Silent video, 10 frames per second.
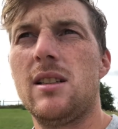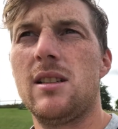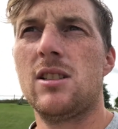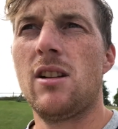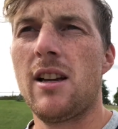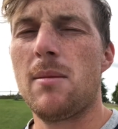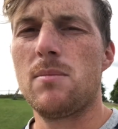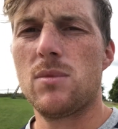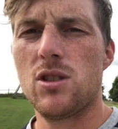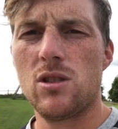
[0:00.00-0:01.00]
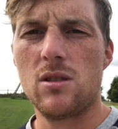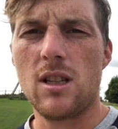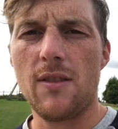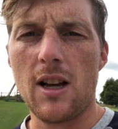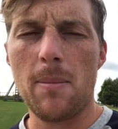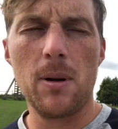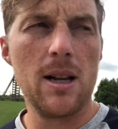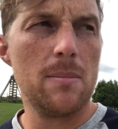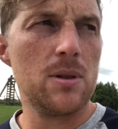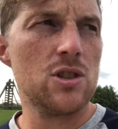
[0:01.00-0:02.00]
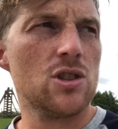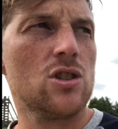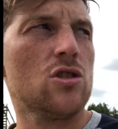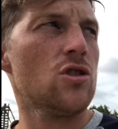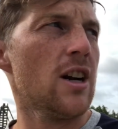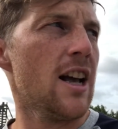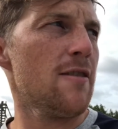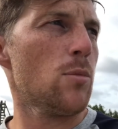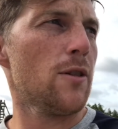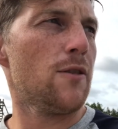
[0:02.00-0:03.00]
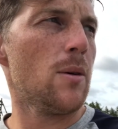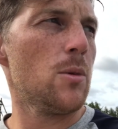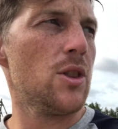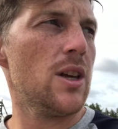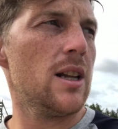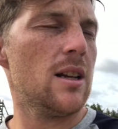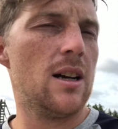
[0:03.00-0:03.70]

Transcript: it's not like I'm giving up on it, but just trying to have more fun with it.